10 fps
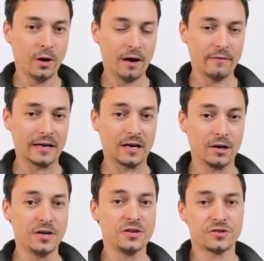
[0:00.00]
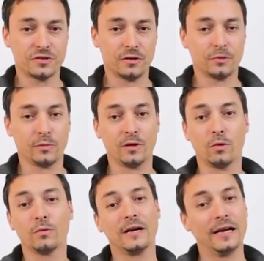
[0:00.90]
have a clean shirt with
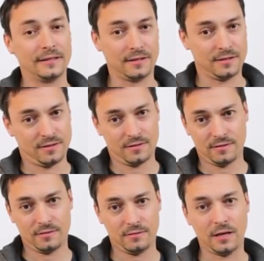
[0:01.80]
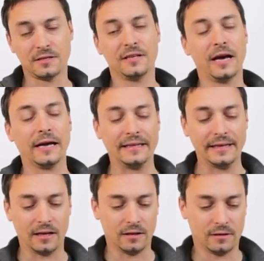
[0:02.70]
those letters. That's the
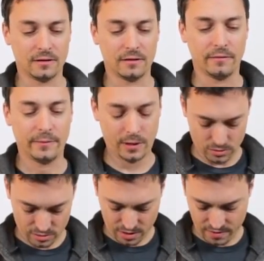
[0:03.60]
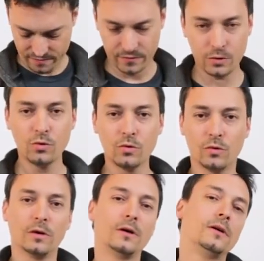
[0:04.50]
ideal. Because if
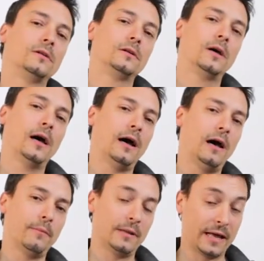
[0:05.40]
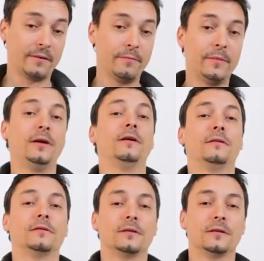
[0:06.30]
you have, like me,
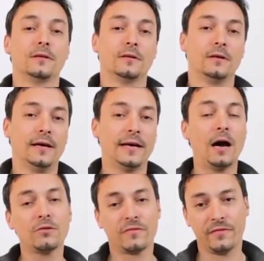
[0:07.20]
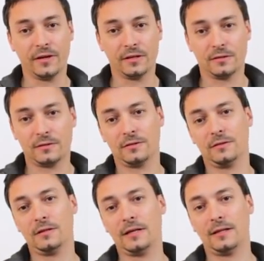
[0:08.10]
an outfit
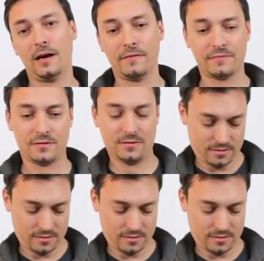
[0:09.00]
that has